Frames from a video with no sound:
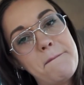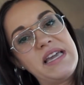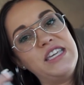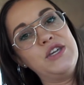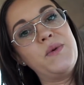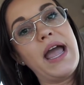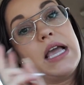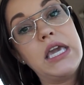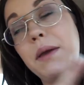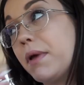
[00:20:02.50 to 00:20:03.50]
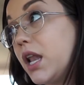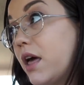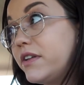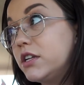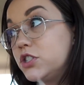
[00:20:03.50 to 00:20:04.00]
be you, and keep
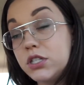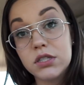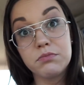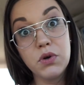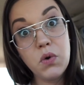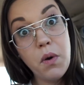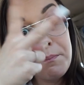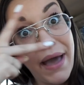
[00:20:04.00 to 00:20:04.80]
loving Jesus. Boo.